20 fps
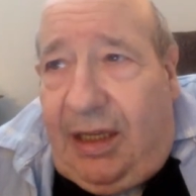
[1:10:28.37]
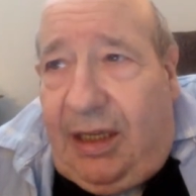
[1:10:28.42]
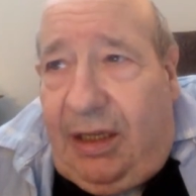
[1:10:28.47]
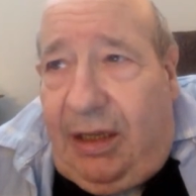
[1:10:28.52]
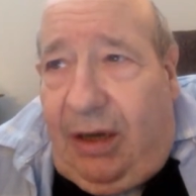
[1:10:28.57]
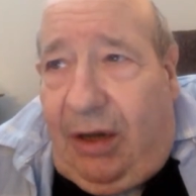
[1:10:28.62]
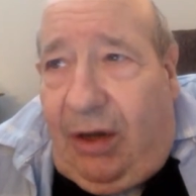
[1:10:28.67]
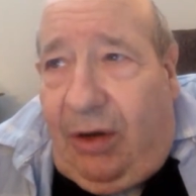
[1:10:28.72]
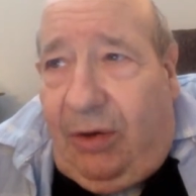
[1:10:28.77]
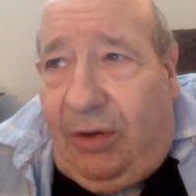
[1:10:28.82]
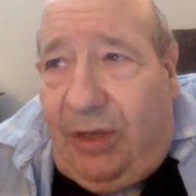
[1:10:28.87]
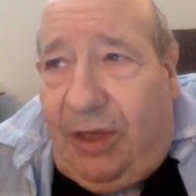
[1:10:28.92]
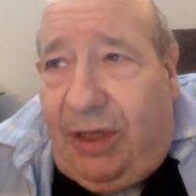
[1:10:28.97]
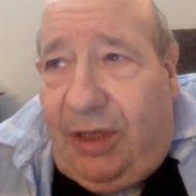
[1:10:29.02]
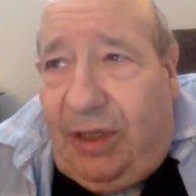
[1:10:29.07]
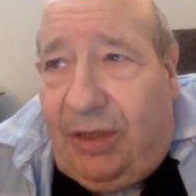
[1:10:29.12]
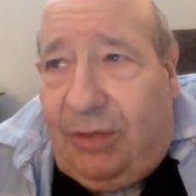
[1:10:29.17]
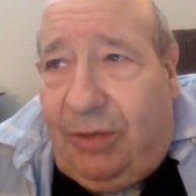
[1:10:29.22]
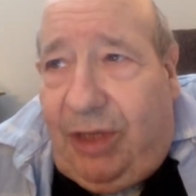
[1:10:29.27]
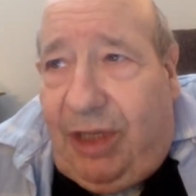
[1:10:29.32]
you know,
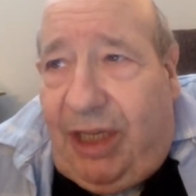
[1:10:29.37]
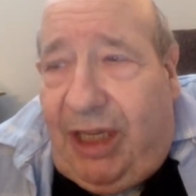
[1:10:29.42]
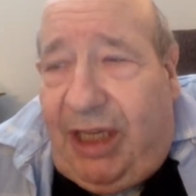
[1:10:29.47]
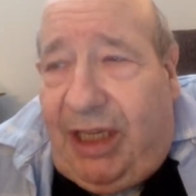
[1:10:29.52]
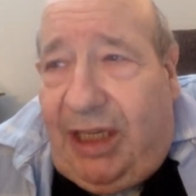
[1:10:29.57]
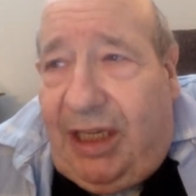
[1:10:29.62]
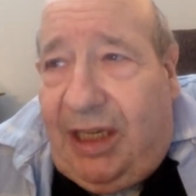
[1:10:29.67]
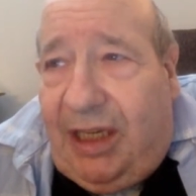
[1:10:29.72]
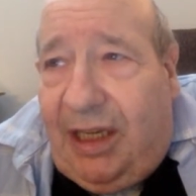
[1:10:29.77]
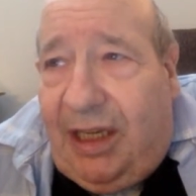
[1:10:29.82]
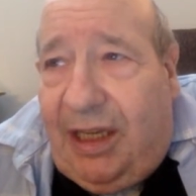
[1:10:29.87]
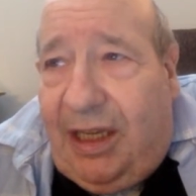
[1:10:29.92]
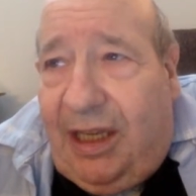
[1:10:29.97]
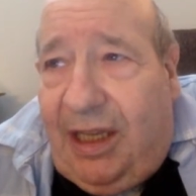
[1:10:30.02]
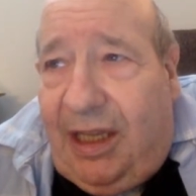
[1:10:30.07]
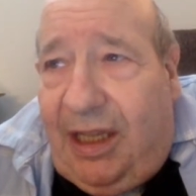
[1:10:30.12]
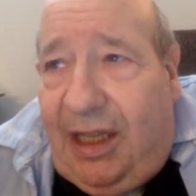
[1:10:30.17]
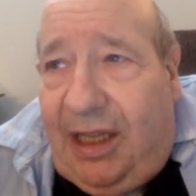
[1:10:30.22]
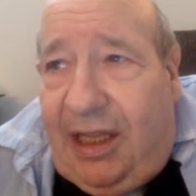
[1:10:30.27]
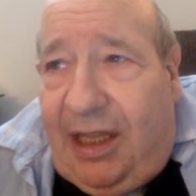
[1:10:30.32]
there's really,
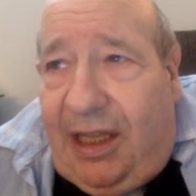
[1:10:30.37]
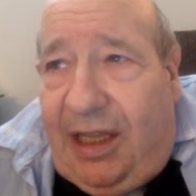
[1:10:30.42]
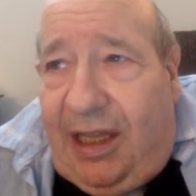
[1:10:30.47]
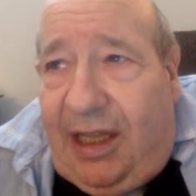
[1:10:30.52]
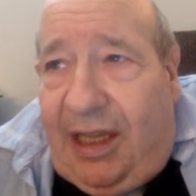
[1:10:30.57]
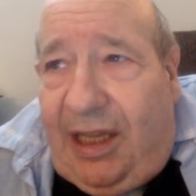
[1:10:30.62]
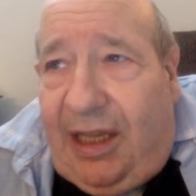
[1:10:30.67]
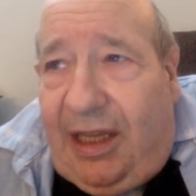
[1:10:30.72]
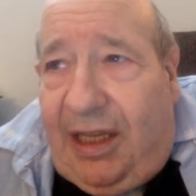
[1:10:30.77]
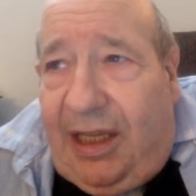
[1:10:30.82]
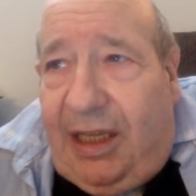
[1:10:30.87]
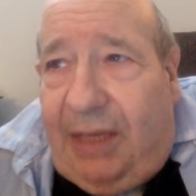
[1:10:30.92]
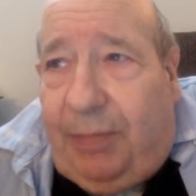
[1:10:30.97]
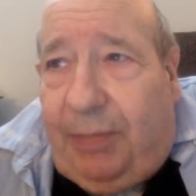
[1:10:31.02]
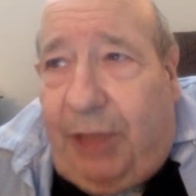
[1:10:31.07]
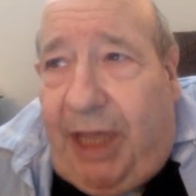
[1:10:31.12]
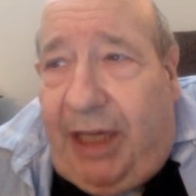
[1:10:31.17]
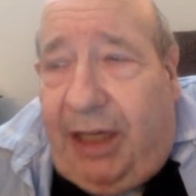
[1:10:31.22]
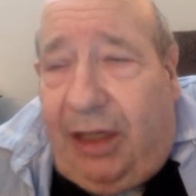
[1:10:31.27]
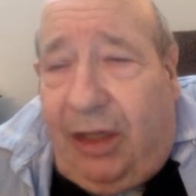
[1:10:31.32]
he
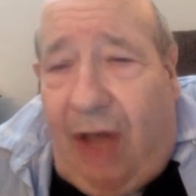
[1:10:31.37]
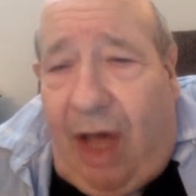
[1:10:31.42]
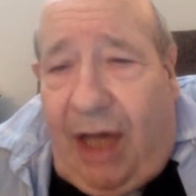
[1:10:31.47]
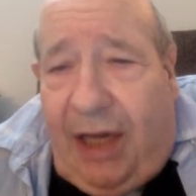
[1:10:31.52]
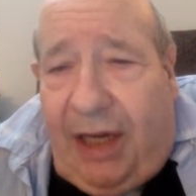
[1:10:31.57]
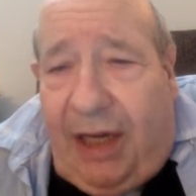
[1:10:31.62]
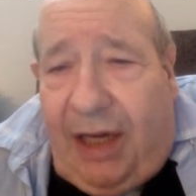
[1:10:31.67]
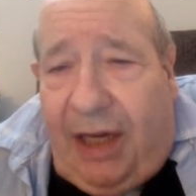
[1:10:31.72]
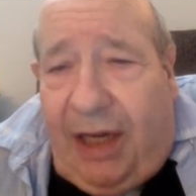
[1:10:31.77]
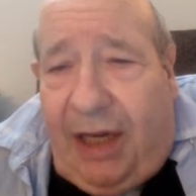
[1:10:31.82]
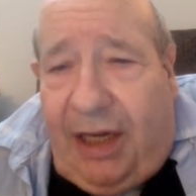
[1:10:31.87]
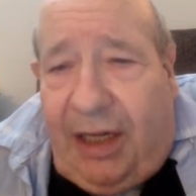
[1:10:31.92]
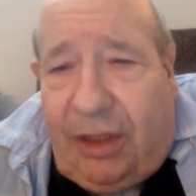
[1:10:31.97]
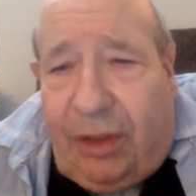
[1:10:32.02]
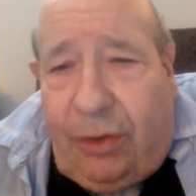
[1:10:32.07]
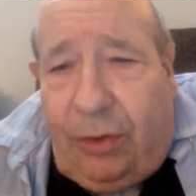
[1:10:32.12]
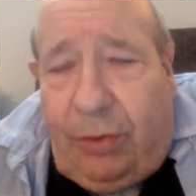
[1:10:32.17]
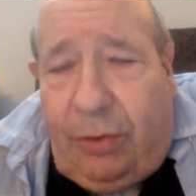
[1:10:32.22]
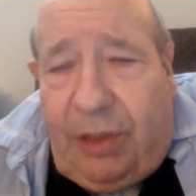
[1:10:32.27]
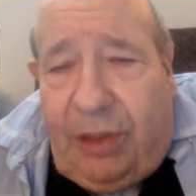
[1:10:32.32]
played a lot
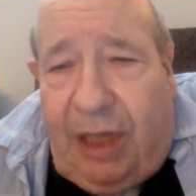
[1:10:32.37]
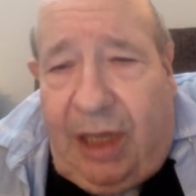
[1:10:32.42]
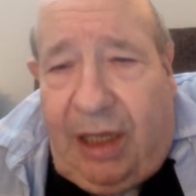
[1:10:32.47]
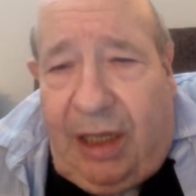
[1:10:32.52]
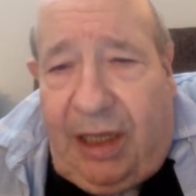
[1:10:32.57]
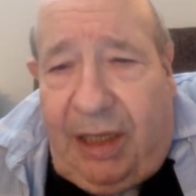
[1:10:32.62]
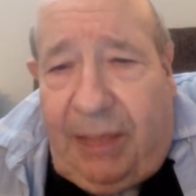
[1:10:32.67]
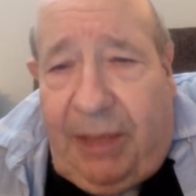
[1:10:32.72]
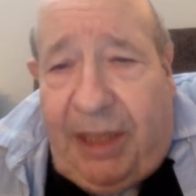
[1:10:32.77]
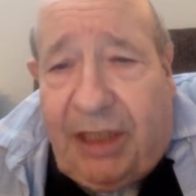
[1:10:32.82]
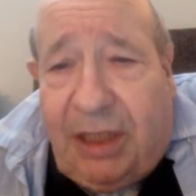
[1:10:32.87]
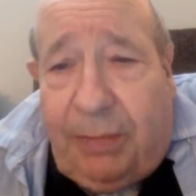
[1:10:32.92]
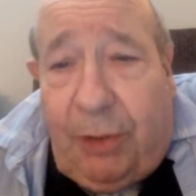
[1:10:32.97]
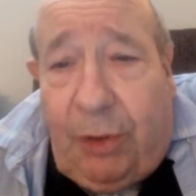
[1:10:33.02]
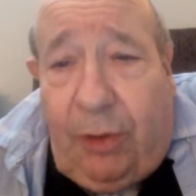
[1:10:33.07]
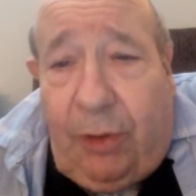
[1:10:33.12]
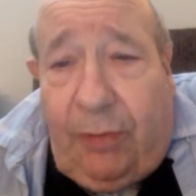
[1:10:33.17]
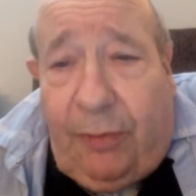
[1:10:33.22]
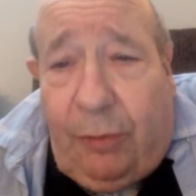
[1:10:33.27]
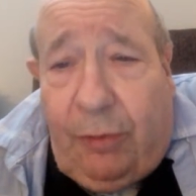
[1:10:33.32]
too with, he made some
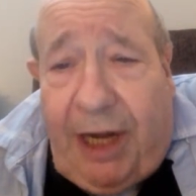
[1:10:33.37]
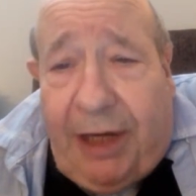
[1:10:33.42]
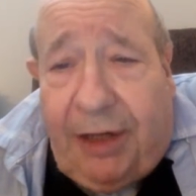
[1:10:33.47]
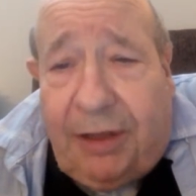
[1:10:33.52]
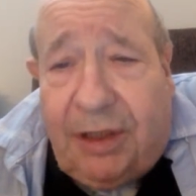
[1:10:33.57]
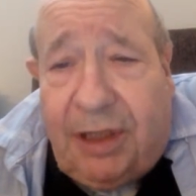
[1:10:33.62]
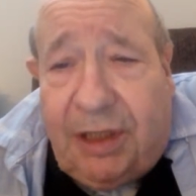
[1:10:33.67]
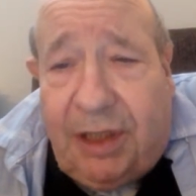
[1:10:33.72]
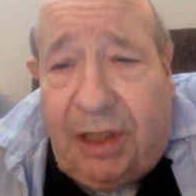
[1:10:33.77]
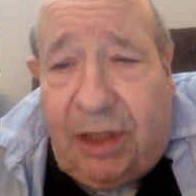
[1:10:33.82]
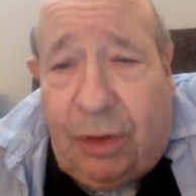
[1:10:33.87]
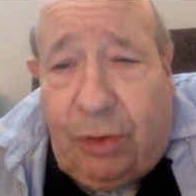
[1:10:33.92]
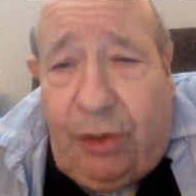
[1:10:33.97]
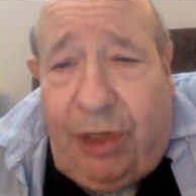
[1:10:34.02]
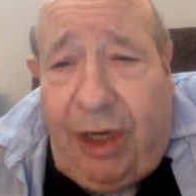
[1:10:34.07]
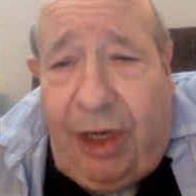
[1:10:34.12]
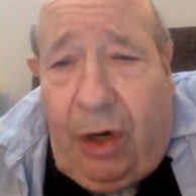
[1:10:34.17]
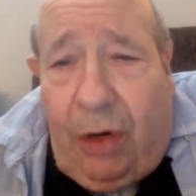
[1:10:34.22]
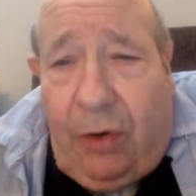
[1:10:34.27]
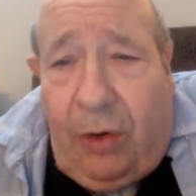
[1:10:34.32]
beautiful records. There's a
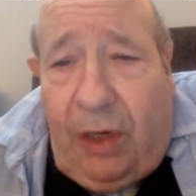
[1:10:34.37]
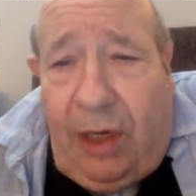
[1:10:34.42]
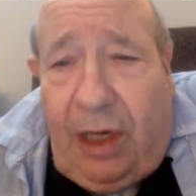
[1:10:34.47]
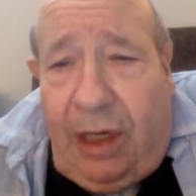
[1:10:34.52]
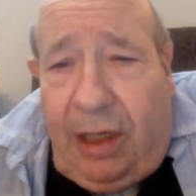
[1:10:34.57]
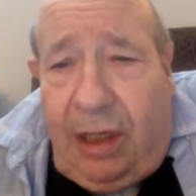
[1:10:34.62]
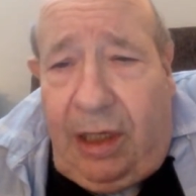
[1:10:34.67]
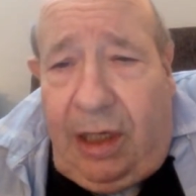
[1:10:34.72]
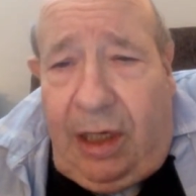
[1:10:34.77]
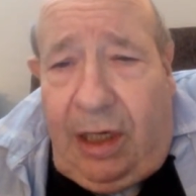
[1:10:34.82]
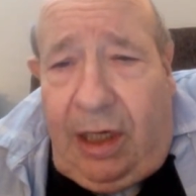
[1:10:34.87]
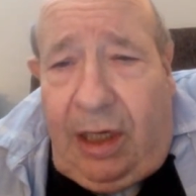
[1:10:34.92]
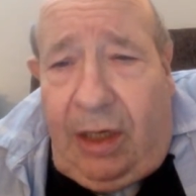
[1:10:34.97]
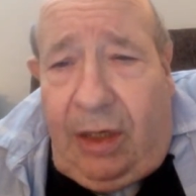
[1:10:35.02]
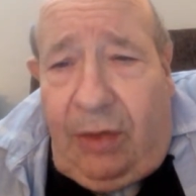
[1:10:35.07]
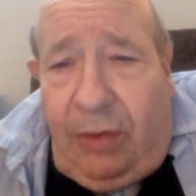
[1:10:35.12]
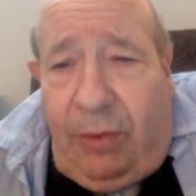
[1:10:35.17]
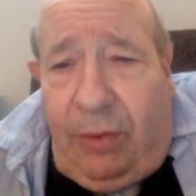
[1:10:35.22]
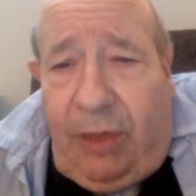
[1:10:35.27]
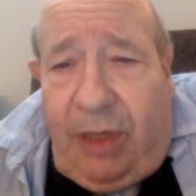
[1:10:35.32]
trio
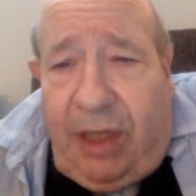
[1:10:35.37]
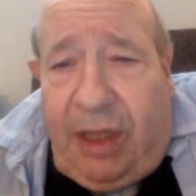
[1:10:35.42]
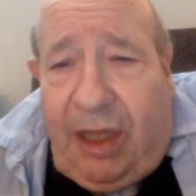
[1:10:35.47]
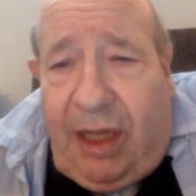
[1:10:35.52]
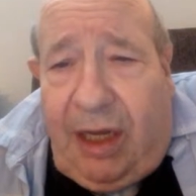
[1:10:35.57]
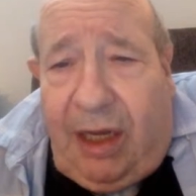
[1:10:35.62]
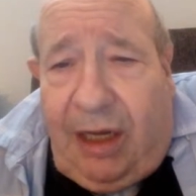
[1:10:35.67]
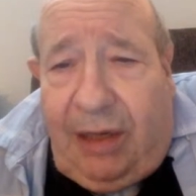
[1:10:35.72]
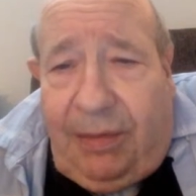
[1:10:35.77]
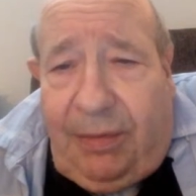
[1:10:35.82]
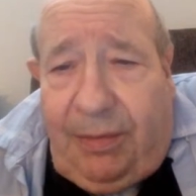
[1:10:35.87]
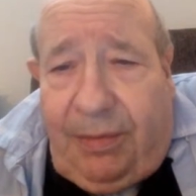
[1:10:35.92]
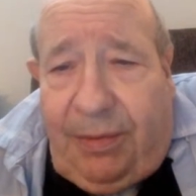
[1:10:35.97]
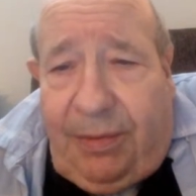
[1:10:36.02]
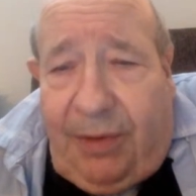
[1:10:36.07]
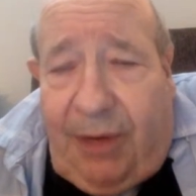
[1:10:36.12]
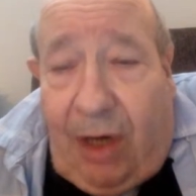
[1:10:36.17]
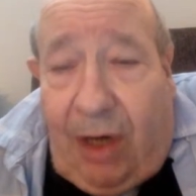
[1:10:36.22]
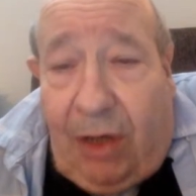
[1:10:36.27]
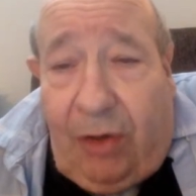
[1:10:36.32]
with
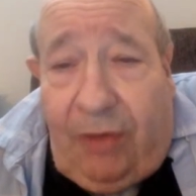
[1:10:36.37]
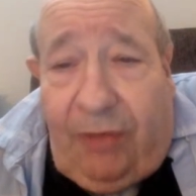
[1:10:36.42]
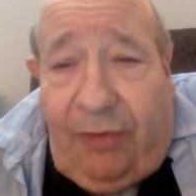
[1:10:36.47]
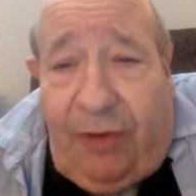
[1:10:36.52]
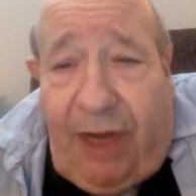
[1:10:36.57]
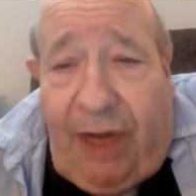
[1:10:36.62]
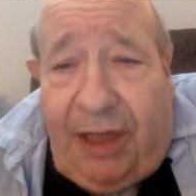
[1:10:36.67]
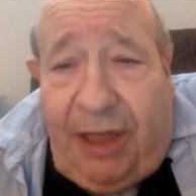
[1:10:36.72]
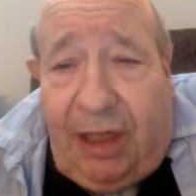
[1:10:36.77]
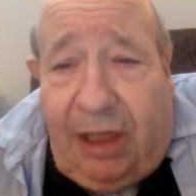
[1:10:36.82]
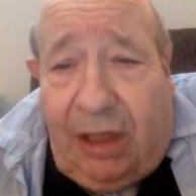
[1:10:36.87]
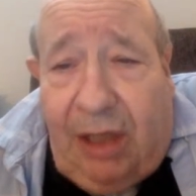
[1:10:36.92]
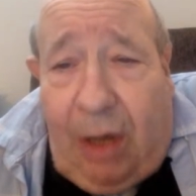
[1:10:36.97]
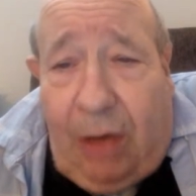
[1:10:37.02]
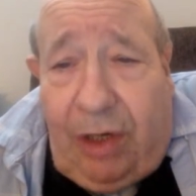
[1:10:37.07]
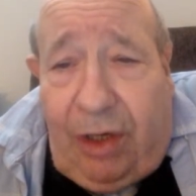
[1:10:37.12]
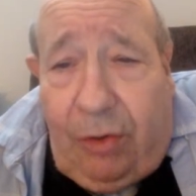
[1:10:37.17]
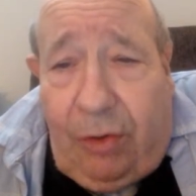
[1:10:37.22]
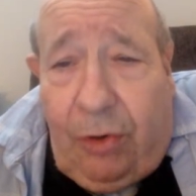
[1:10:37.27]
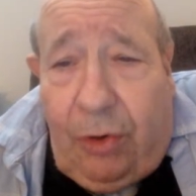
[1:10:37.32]
our good friend
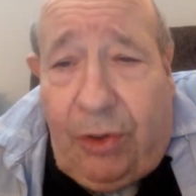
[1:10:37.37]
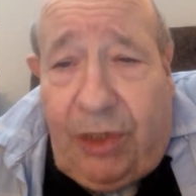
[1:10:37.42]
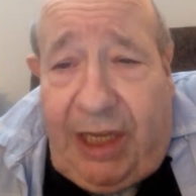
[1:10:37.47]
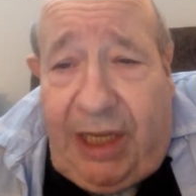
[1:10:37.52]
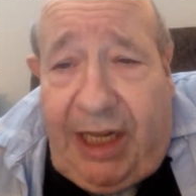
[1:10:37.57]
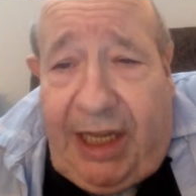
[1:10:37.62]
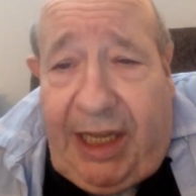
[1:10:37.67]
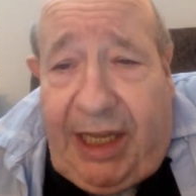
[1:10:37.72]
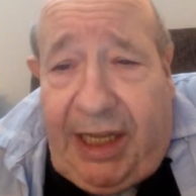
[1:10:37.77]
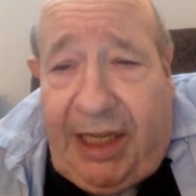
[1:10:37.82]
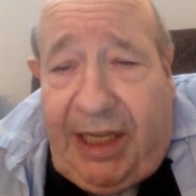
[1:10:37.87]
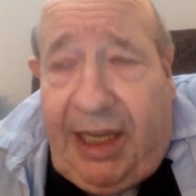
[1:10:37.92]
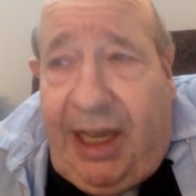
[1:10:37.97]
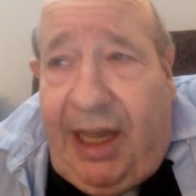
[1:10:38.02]
Claudio Roditi